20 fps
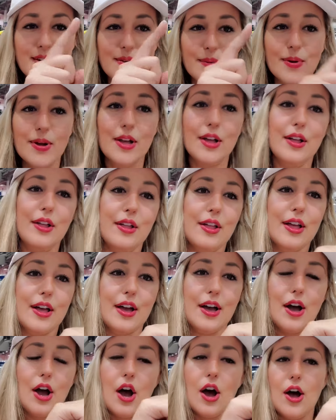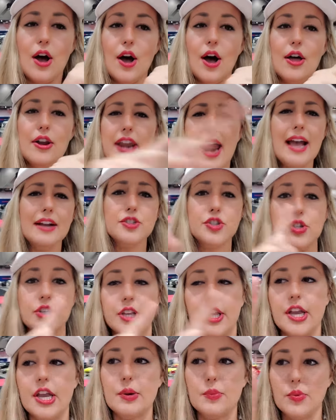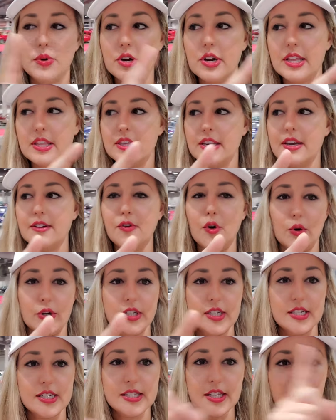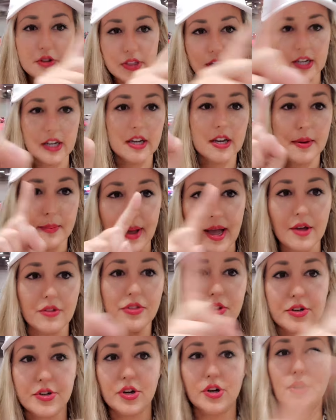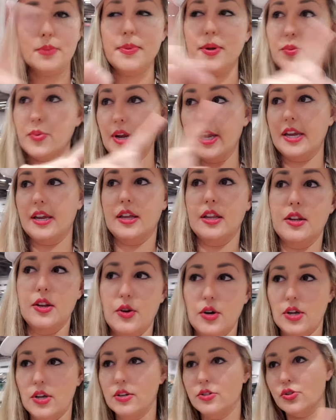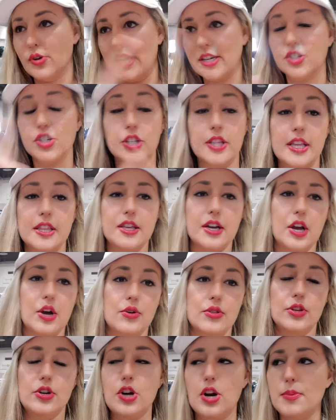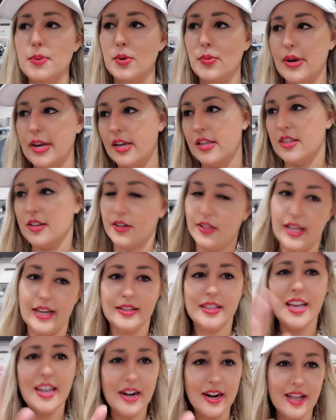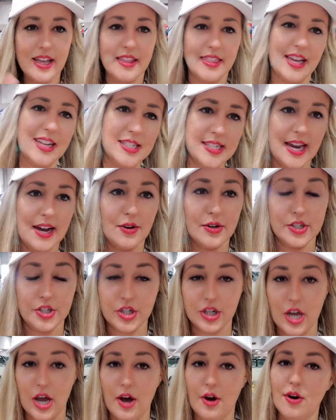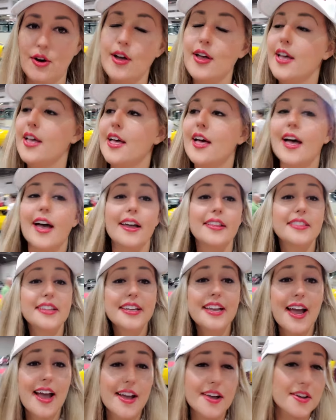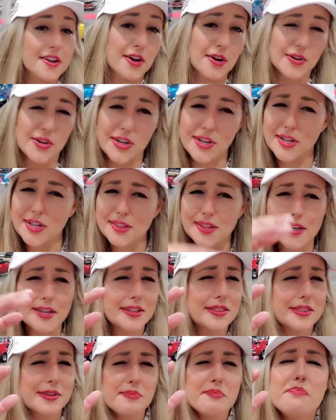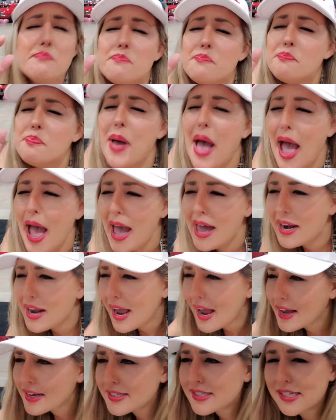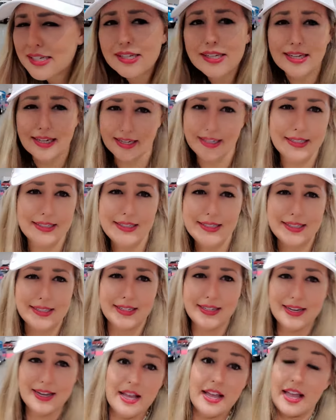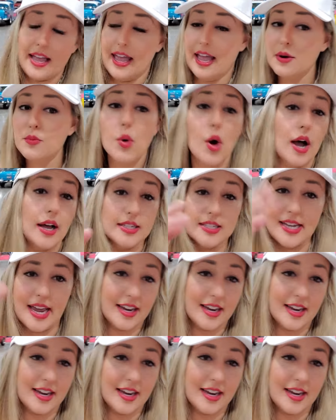Well, naturally, when they think of horses, they're thinking about the Derby ring and the direction that they go in the Derby ring, and they're like, da-da-da, that's how it should go. and Lee Iacocca, like the badass he is, and was,